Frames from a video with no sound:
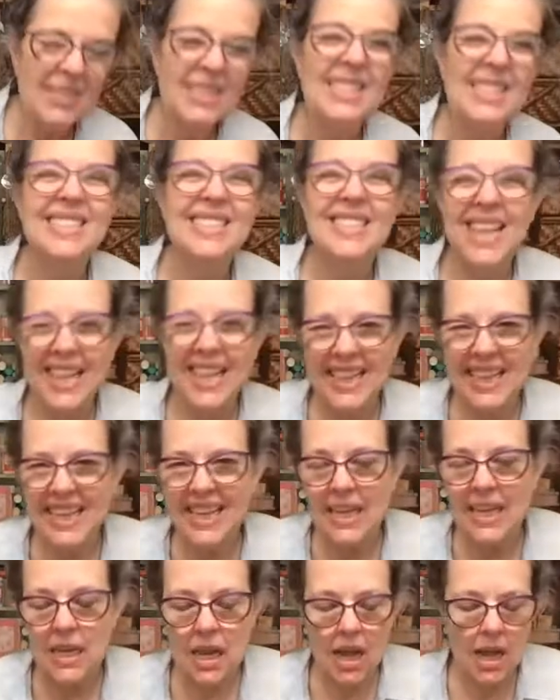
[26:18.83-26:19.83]
I wasn't
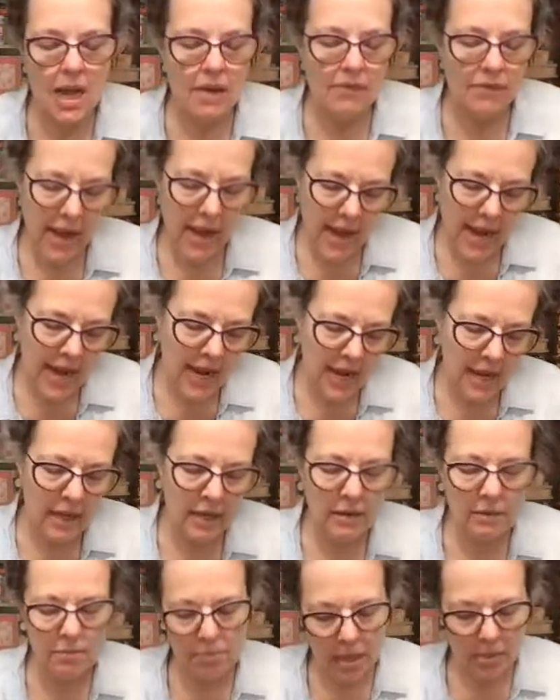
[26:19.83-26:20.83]
selling enough
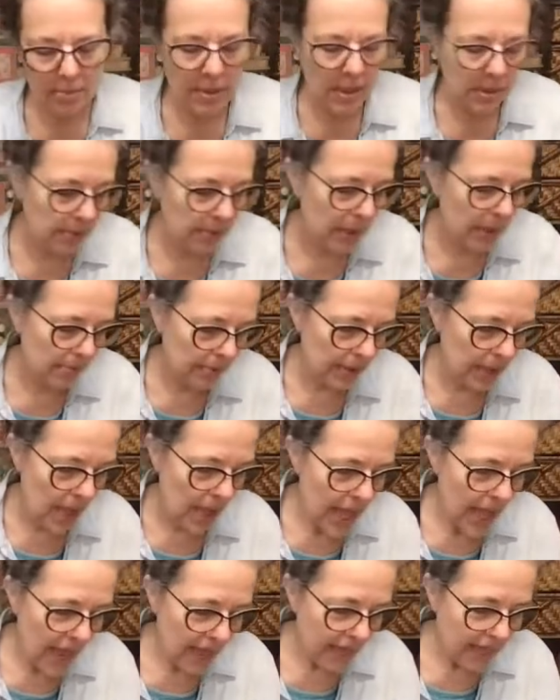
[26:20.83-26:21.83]
and blah, blah, blah,
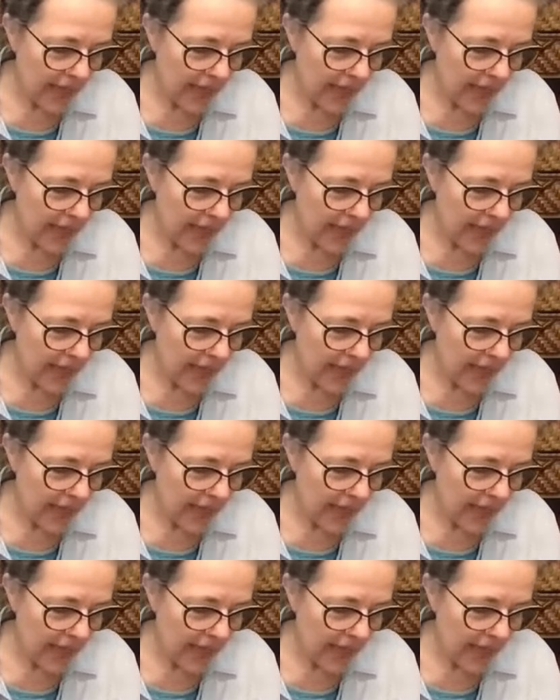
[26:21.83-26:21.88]
blah.